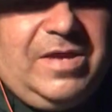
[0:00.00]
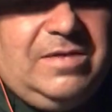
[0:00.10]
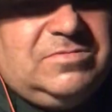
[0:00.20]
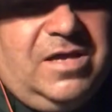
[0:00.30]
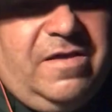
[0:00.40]

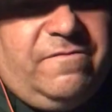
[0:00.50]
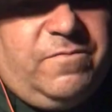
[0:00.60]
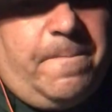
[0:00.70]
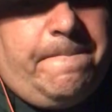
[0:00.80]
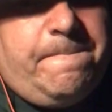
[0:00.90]
games left.
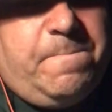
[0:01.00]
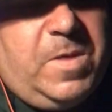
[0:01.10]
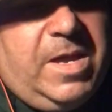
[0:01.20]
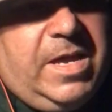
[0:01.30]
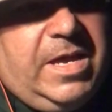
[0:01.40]

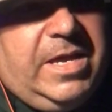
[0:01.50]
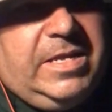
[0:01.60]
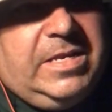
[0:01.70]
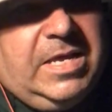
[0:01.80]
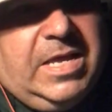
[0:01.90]

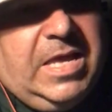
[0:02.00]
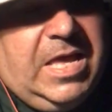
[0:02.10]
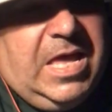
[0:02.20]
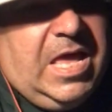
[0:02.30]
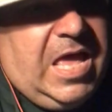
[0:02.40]
Man,
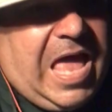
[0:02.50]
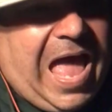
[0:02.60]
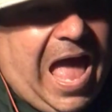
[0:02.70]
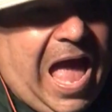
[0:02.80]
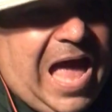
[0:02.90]

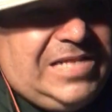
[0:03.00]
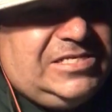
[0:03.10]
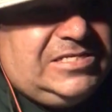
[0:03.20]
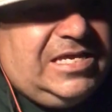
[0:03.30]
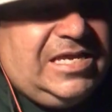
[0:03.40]
I
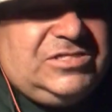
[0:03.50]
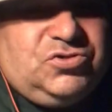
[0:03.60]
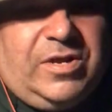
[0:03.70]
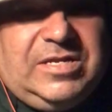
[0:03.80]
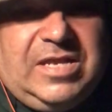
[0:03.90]
just think it's
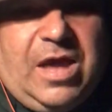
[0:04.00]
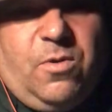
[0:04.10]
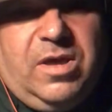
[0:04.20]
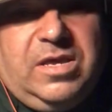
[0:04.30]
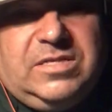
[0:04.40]
trending that
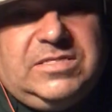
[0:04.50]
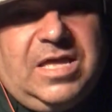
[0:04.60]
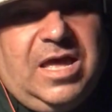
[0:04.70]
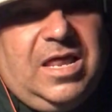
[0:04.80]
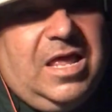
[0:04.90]
way. It's
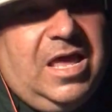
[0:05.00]
not,